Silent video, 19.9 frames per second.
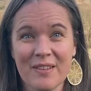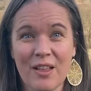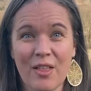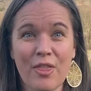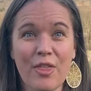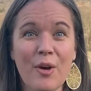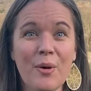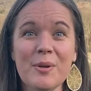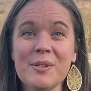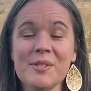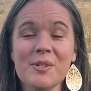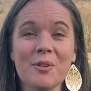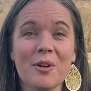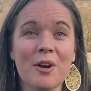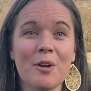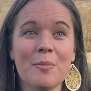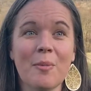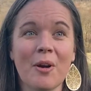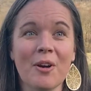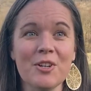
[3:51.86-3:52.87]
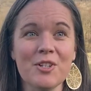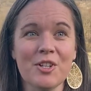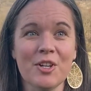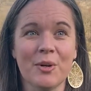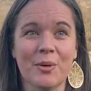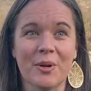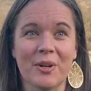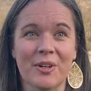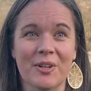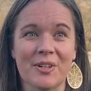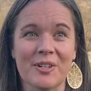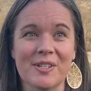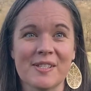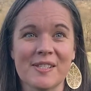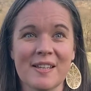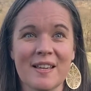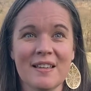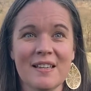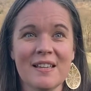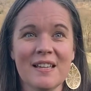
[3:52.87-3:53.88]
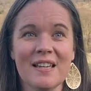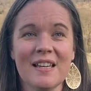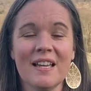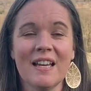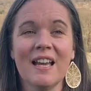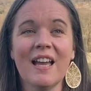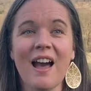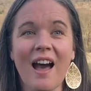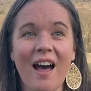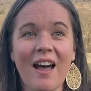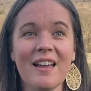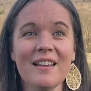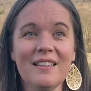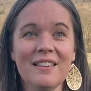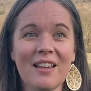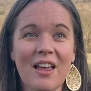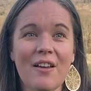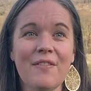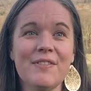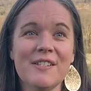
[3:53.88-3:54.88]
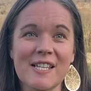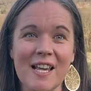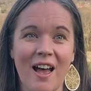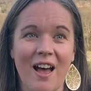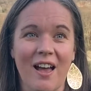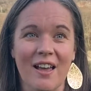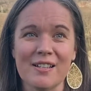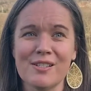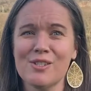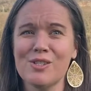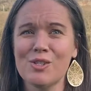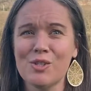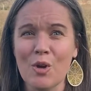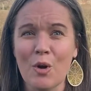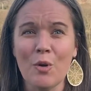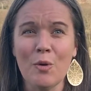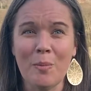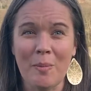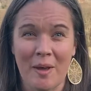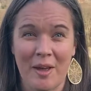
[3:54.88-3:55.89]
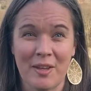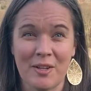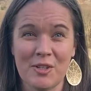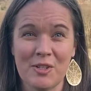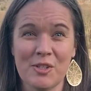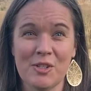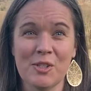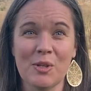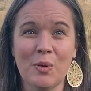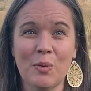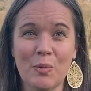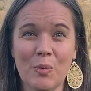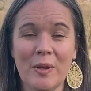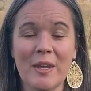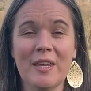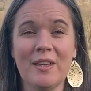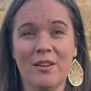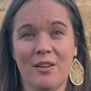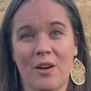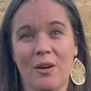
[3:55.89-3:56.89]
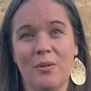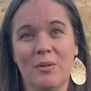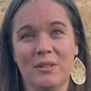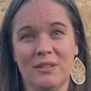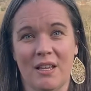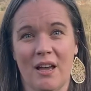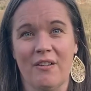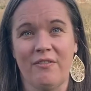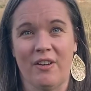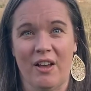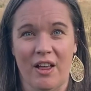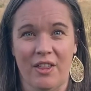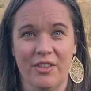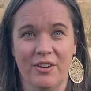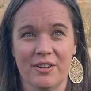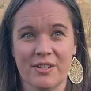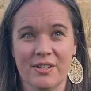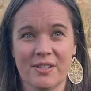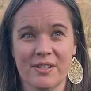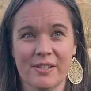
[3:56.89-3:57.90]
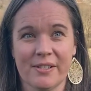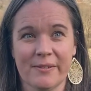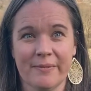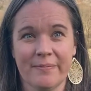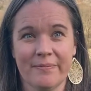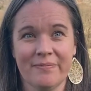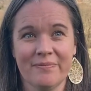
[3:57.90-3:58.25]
Those are our marching orders. God loves us so much, so we go love others.